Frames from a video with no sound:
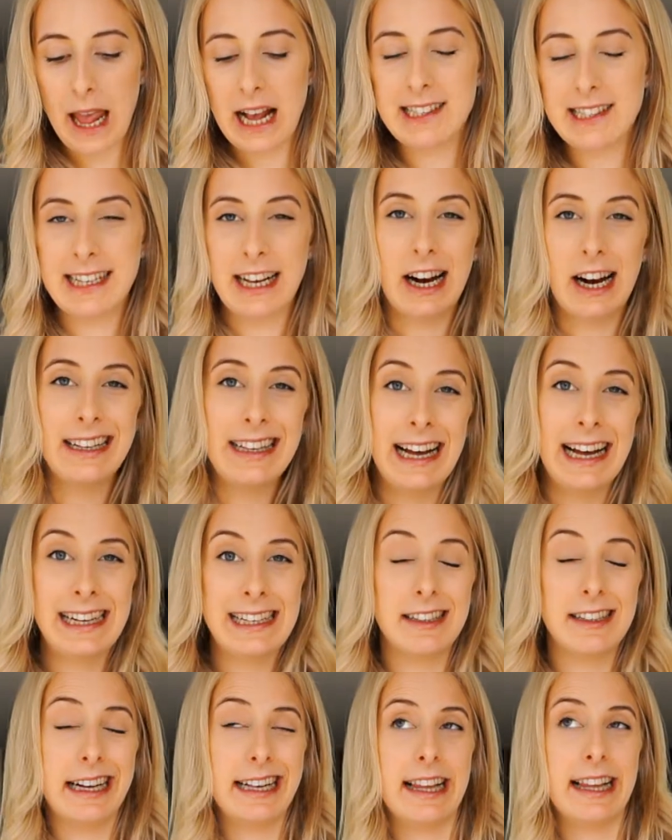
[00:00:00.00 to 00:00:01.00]
See, I like
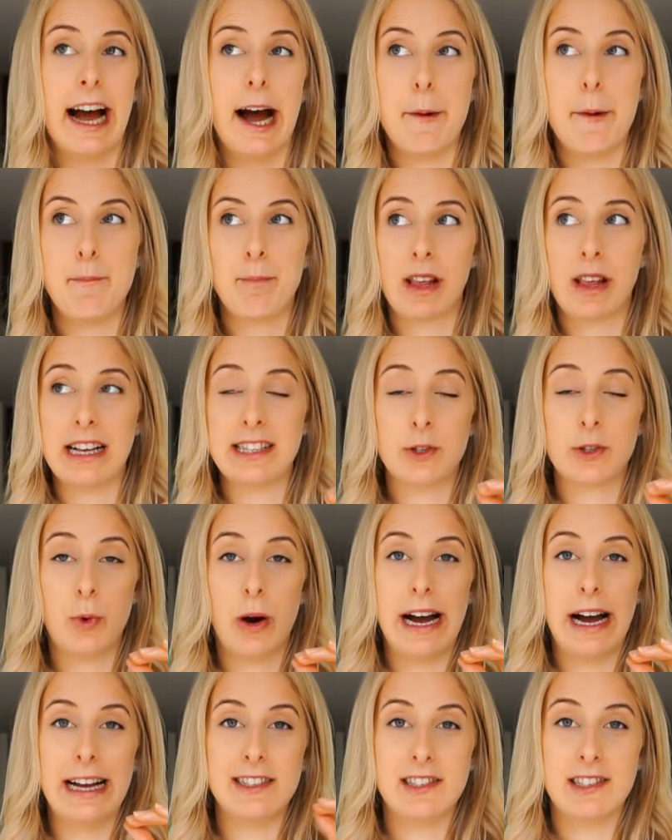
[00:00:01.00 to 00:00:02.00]
it like that. It's
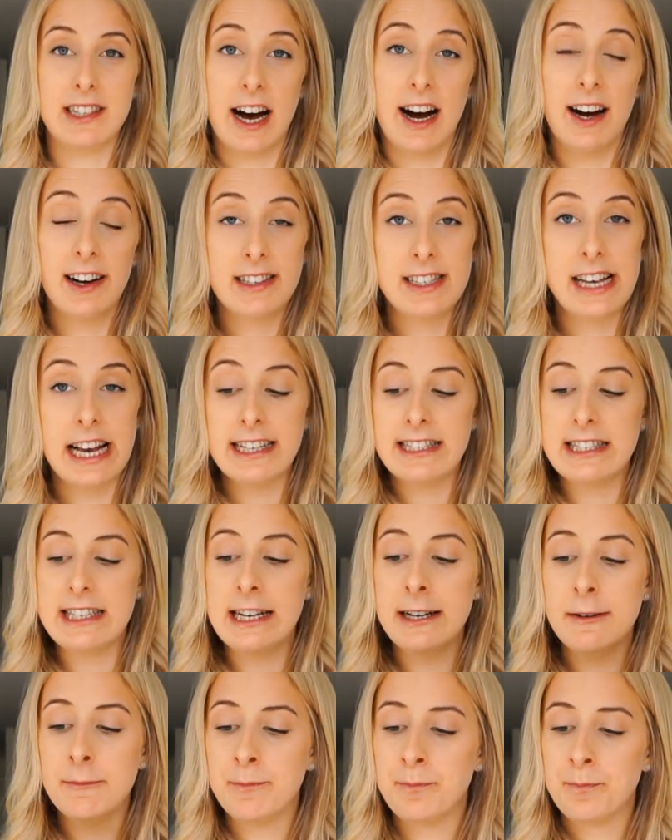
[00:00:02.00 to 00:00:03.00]
quite dark
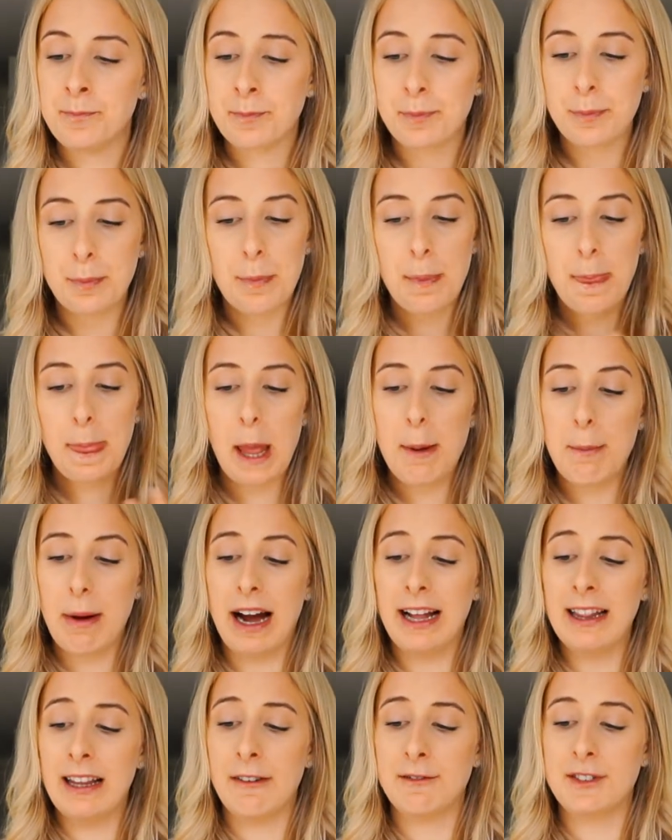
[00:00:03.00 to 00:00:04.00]
tasting, but
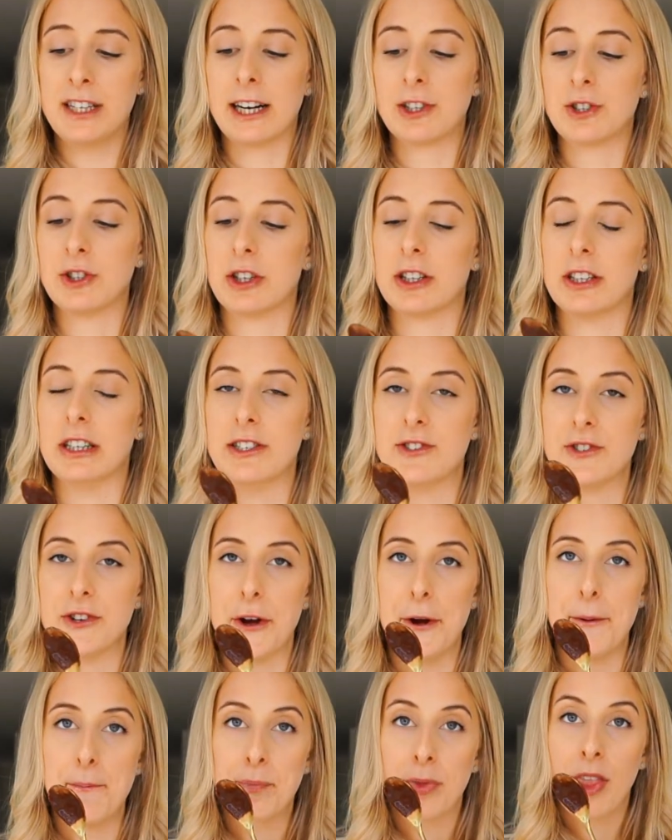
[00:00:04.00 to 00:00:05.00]
I love dark chocolate, so
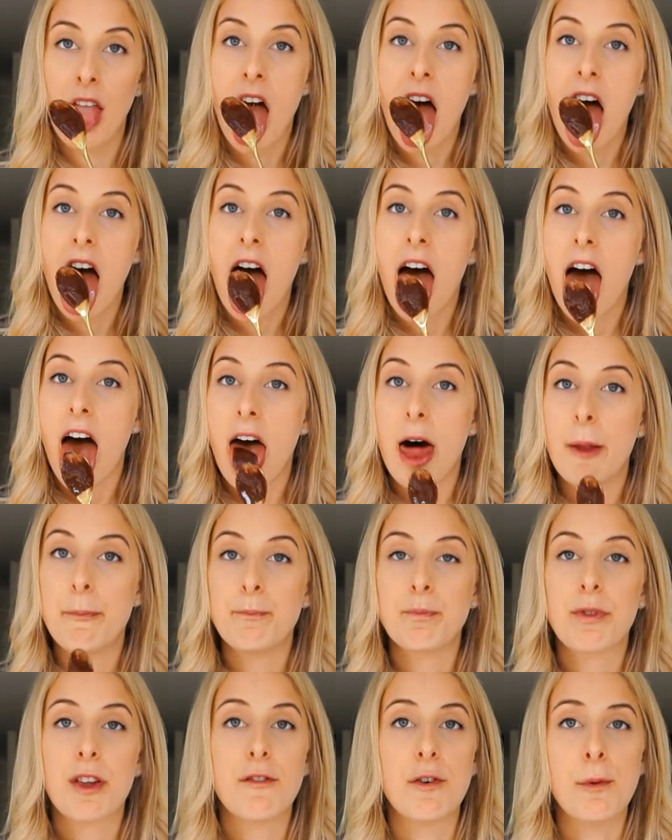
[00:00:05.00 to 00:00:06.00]

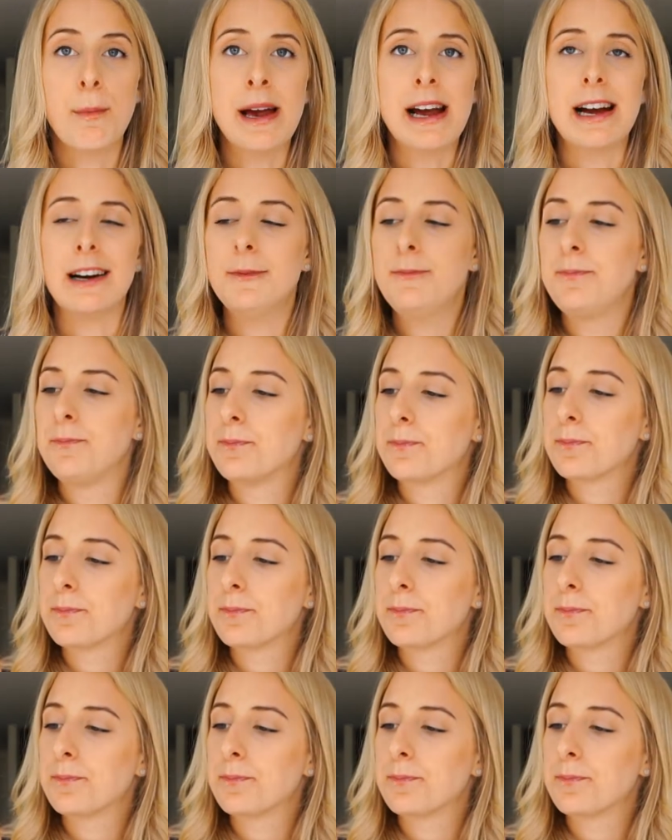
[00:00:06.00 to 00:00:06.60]
for me,